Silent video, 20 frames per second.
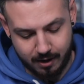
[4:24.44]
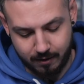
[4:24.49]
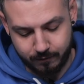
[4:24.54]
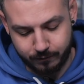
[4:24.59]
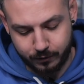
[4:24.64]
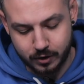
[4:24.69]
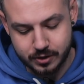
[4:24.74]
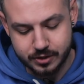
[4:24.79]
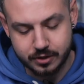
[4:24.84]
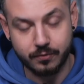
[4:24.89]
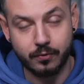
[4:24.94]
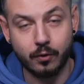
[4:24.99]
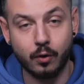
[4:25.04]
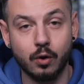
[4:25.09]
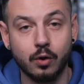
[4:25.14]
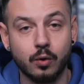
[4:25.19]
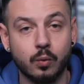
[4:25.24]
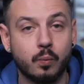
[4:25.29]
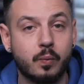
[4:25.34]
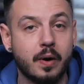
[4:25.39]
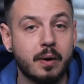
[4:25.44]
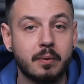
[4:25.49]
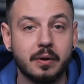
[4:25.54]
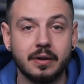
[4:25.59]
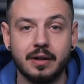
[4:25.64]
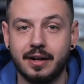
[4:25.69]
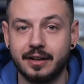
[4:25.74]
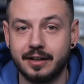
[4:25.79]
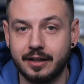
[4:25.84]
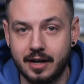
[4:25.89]
First of all, we will
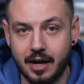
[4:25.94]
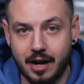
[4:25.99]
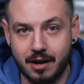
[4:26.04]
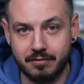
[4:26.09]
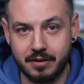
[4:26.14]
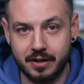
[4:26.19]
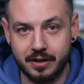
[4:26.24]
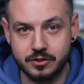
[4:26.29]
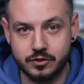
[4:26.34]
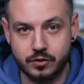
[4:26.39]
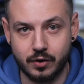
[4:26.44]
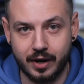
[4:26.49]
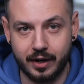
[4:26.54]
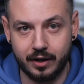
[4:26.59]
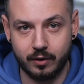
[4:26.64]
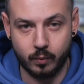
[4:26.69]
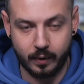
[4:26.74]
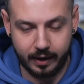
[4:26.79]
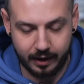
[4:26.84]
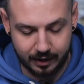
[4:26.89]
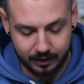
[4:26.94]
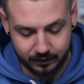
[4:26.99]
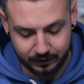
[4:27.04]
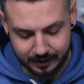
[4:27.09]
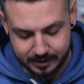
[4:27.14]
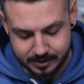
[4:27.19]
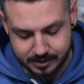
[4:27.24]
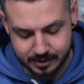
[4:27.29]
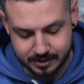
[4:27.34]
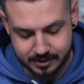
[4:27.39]
uncover it right away.
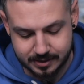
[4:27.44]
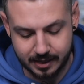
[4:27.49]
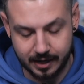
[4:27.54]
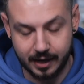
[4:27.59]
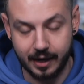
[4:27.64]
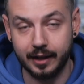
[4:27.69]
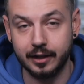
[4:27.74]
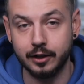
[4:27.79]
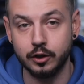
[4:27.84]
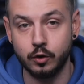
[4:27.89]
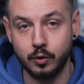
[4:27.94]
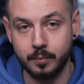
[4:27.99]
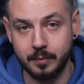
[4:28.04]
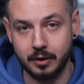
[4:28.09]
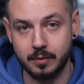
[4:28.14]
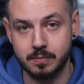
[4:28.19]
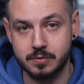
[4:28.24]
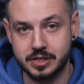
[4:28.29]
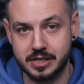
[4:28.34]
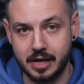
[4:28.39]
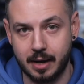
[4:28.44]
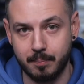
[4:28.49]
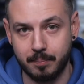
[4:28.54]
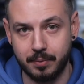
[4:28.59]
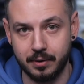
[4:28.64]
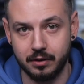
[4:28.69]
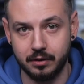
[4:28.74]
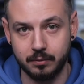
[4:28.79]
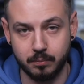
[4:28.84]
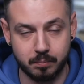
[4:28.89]
This is the aluminum
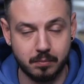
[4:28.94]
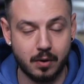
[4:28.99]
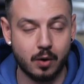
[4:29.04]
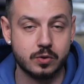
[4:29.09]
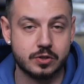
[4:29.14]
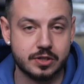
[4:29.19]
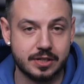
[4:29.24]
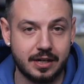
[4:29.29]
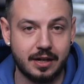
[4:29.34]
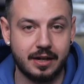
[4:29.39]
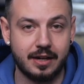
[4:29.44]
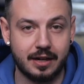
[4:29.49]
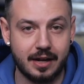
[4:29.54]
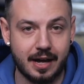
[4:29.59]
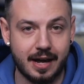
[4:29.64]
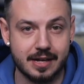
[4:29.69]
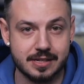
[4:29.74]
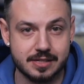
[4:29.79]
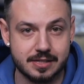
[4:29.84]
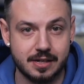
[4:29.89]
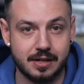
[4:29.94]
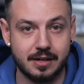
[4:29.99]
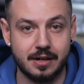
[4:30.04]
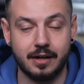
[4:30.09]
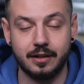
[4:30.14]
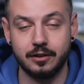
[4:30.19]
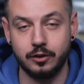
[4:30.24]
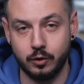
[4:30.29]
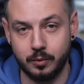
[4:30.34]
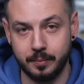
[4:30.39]
sample. Mostly it has the
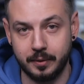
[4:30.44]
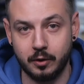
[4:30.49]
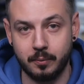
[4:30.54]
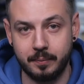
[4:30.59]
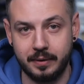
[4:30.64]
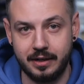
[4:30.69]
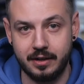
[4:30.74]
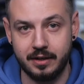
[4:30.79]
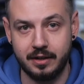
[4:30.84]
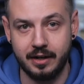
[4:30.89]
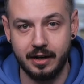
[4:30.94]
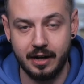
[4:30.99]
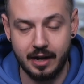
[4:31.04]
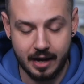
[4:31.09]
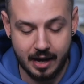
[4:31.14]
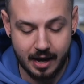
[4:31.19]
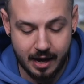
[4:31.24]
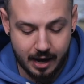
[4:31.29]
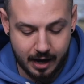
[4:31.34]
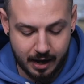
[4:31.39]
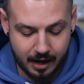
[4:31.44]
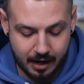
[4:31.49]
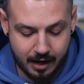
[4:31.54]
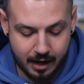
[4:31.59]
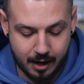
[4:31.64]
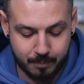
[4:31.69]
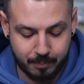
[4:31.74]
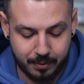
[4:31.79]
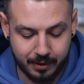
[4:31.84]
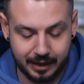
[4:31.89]
aluminum here,
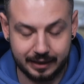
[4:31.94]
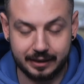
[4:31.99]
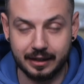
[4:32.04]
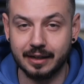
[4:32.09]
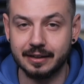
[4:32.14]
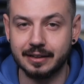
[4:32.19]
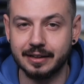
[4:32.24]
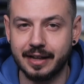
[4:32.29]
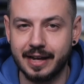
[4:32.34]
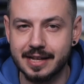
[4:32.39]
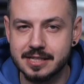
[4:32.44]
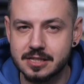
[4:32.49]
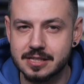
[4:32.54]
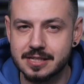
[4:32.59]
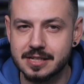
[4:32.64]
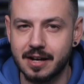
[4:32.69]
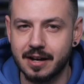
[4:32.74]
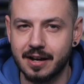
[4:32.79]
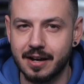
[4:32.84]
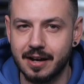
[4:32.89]
but let's